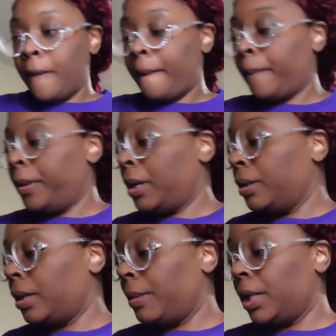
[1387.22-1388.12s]
I'm gonna put
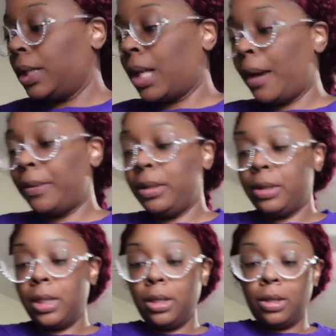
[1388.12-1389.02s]
on some of this top
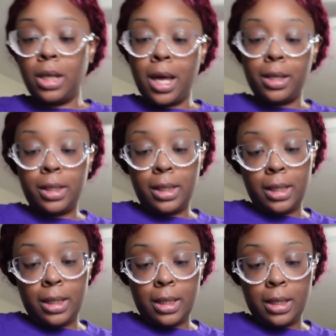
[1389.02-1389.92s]
tier gloss
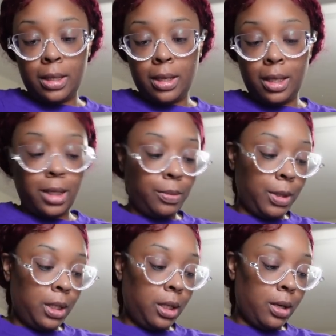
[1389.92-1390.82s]
and let's
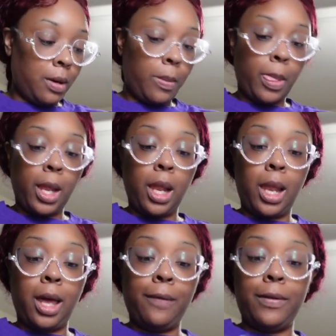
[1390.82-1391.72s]
be clear,
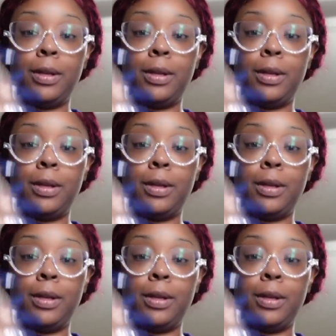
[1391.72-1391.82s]
love it,